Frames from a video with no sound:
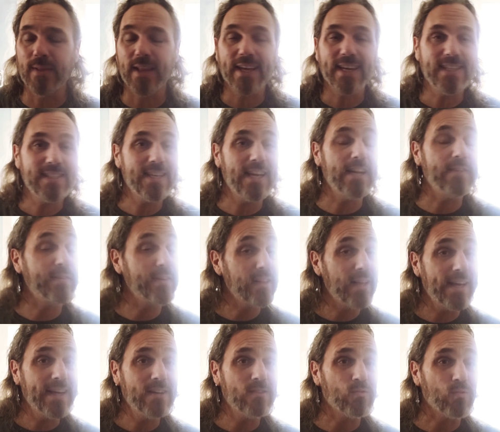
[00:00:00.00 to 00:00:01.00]
Like I said, if you
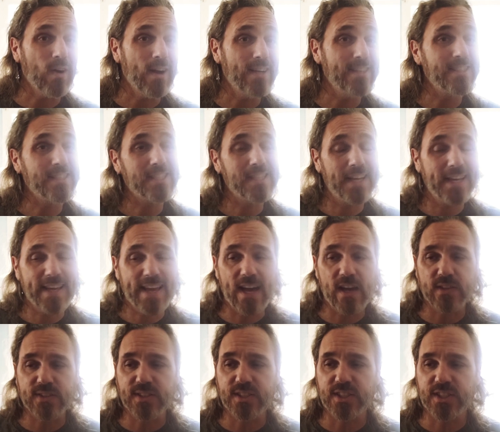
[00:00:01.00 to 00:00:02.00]
like grunge, you like
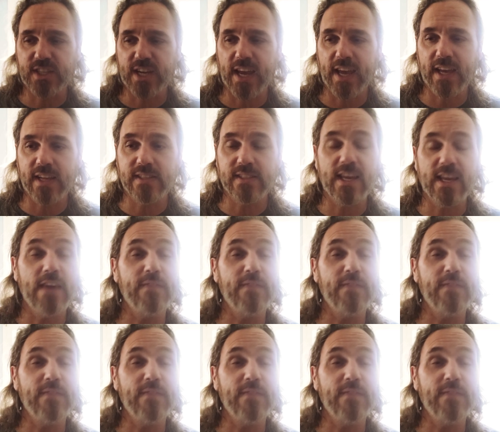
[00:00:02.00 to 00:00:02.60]
Alice in Chains,